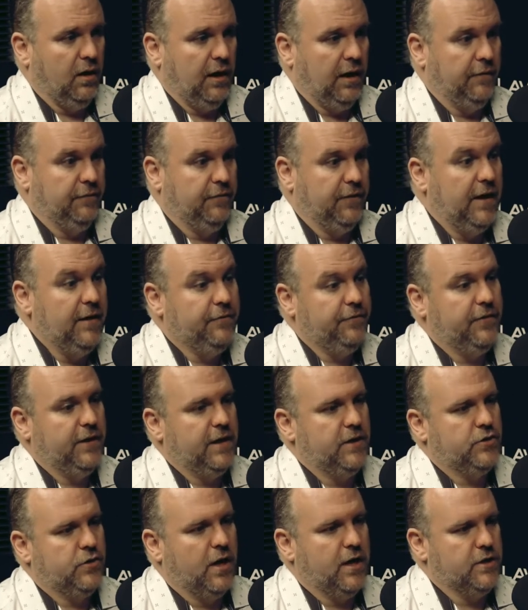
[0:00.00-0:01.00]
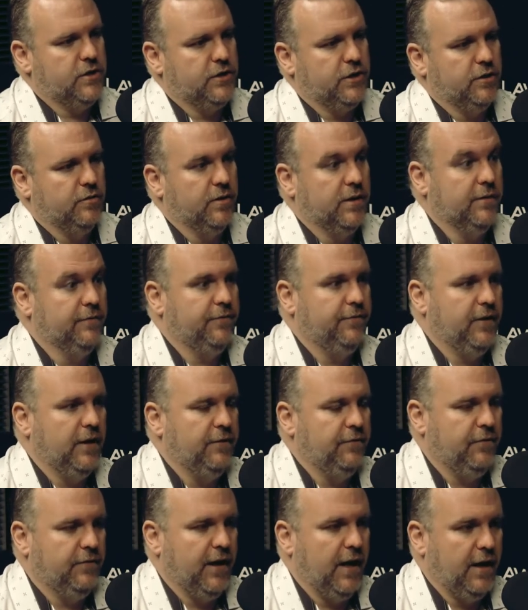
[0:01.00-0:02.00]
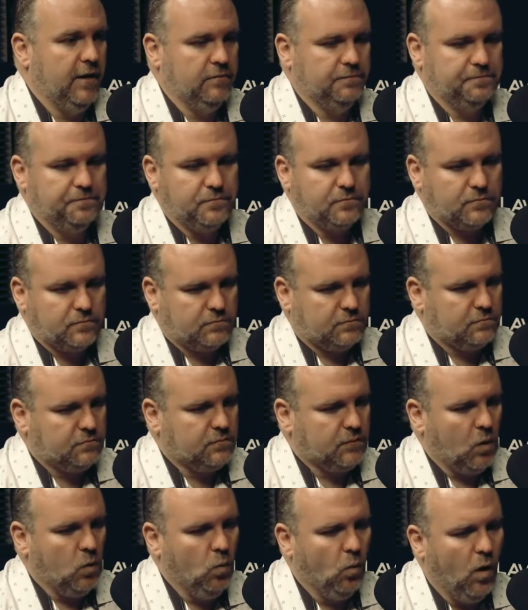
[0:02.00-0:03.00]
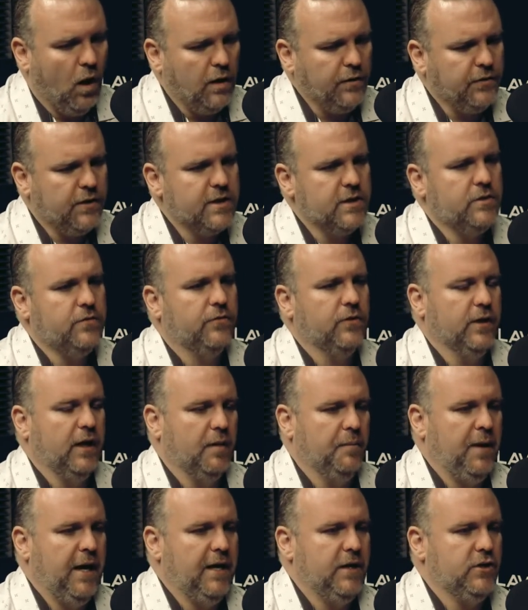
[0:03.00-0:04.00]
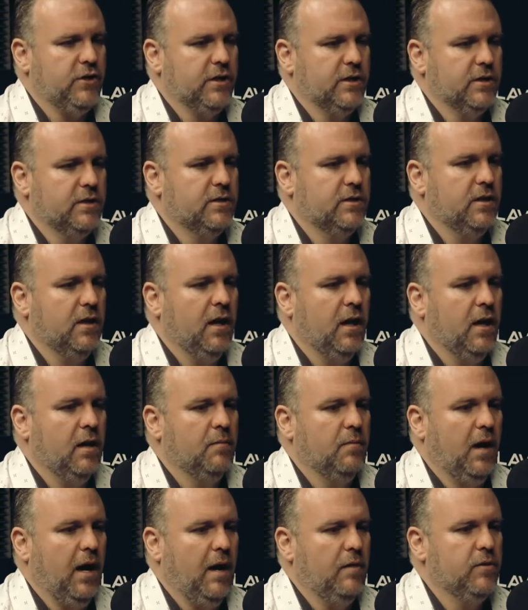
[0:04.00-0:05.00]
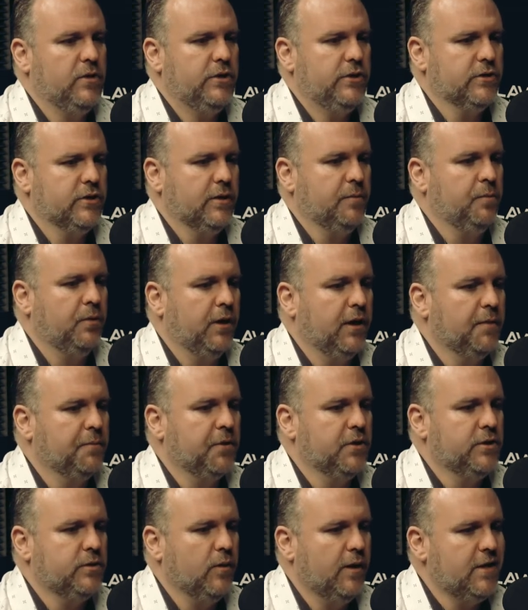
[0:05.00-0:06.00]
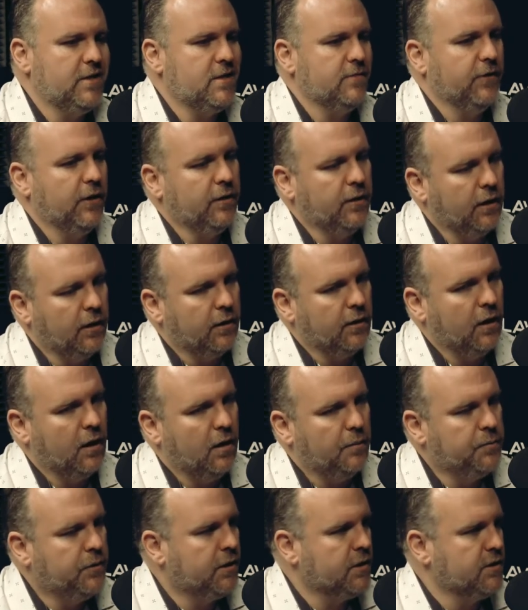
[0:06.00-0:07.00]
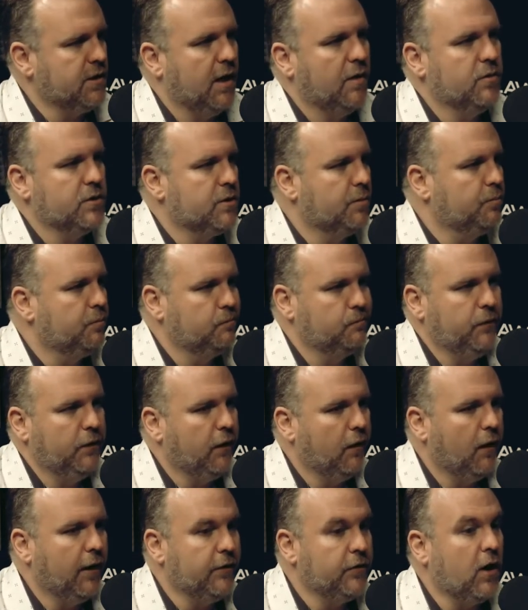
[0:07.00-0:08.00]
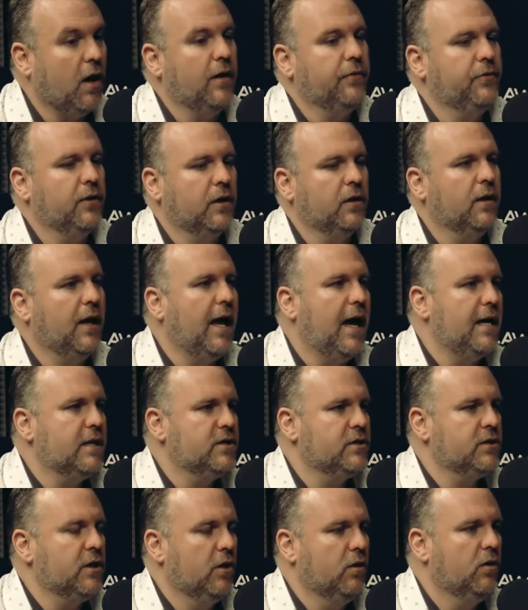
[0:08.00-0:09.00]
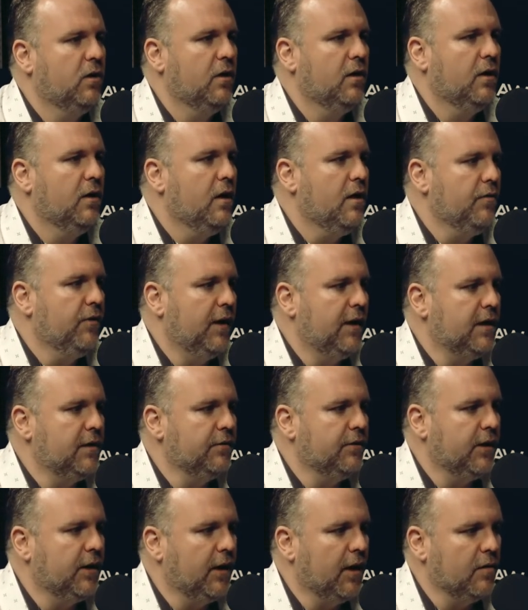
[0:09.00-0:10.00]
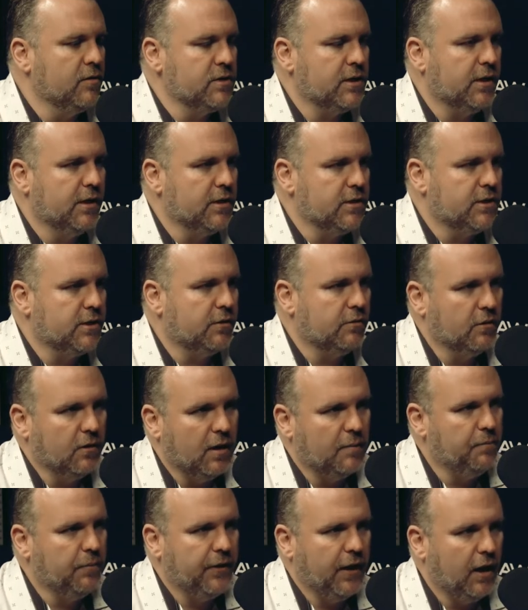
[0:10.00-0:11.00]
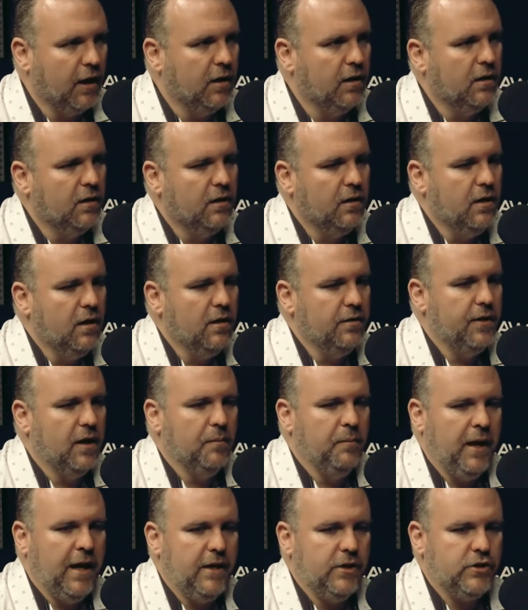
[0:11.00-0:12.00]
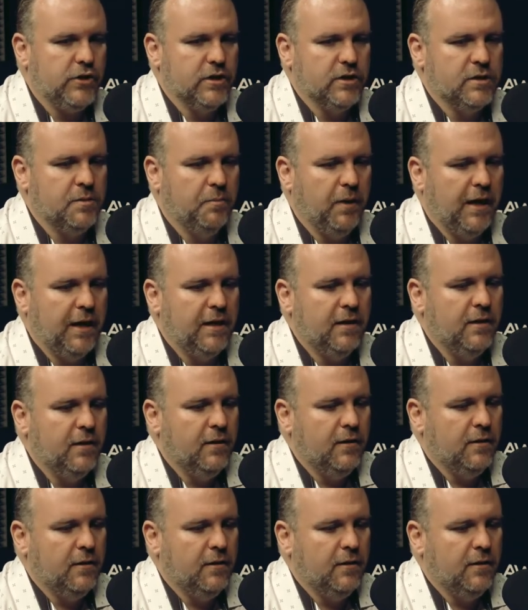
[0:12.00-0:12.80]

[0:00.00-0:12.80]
if if they trust you and if if they want this for their patients, um, I was usually pretty persuasive. I think it helped because I was a you know I taught the class, so they didn't think I was going to screw up their their patients. But